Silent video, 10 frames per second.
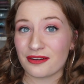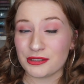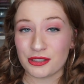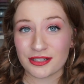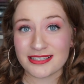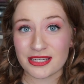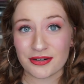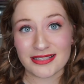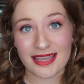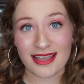uncover dark
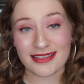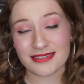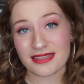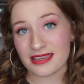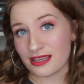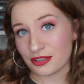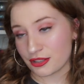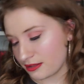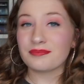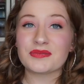secrets as the
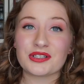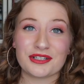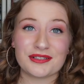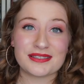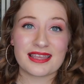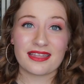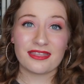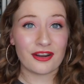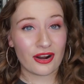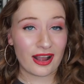killer turns
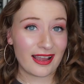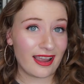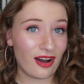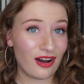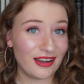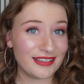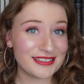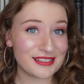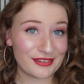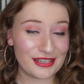their eye on
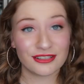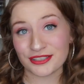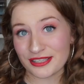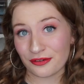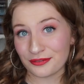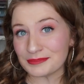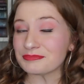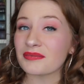Celine herself.